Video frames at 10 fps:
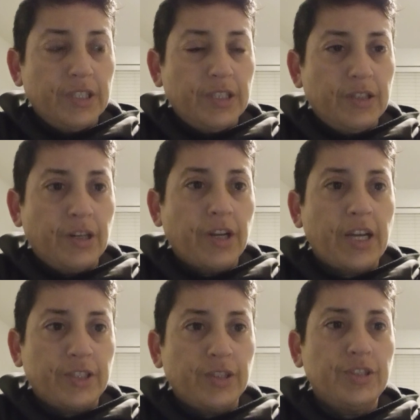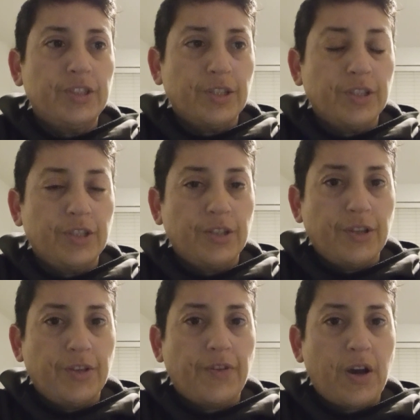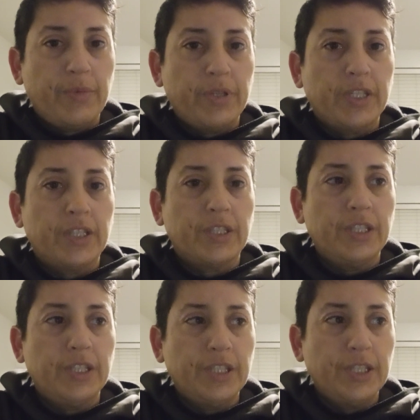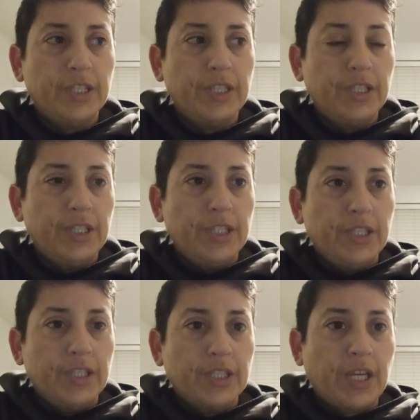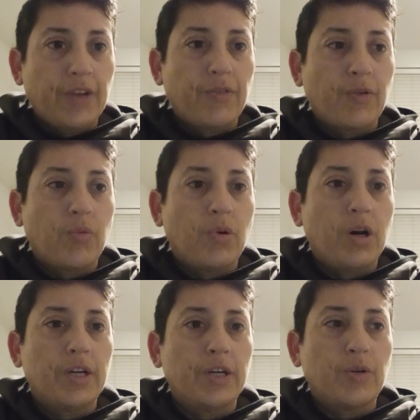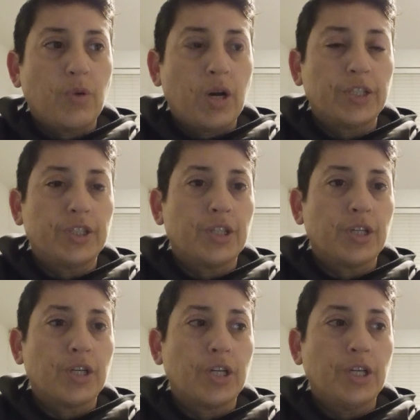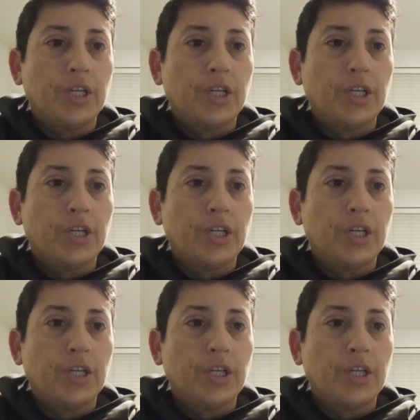reduced the vomiting, gave her water, watched her.